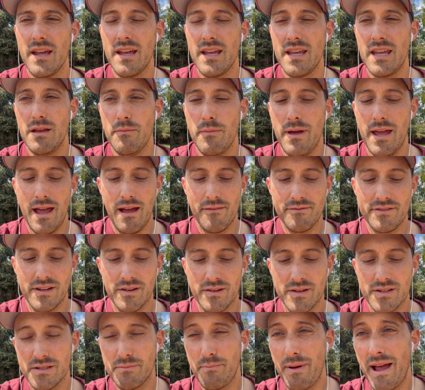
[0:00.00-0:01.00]
you may have to
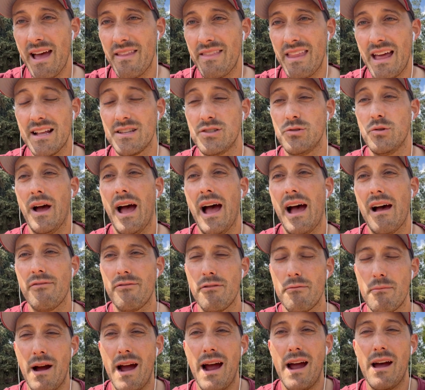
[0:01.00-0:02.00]
expand that to a half a
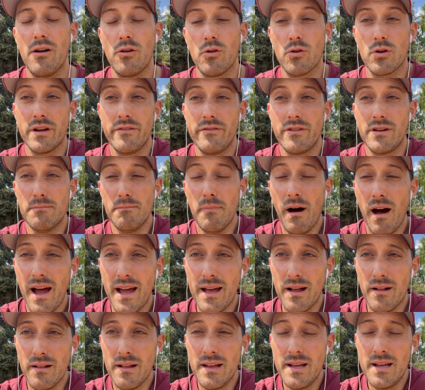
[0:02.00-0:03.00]
mile or even a
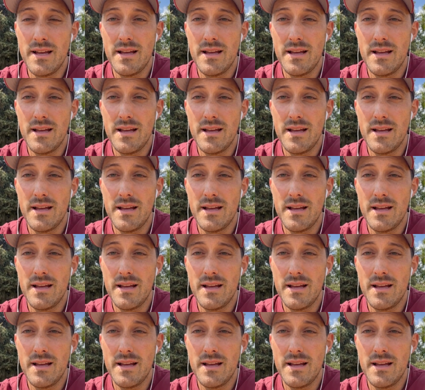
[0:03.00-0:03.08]
mile.